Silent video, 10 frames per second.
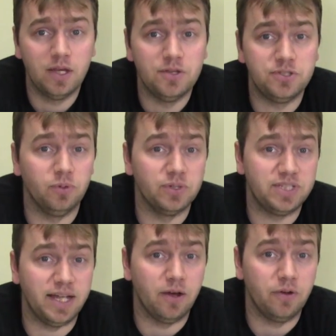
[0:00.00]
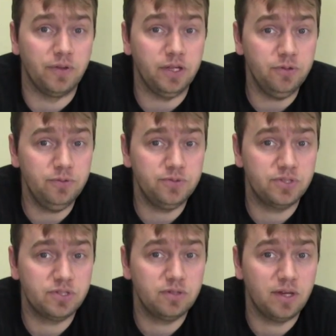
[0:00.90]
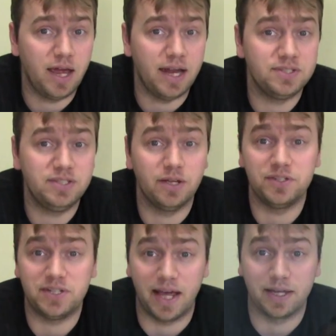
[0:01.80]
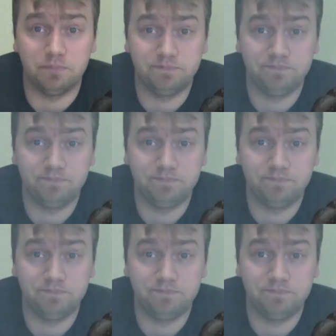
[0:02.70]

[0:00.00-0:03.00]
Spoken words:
So we'll see how they use and see how they stack up.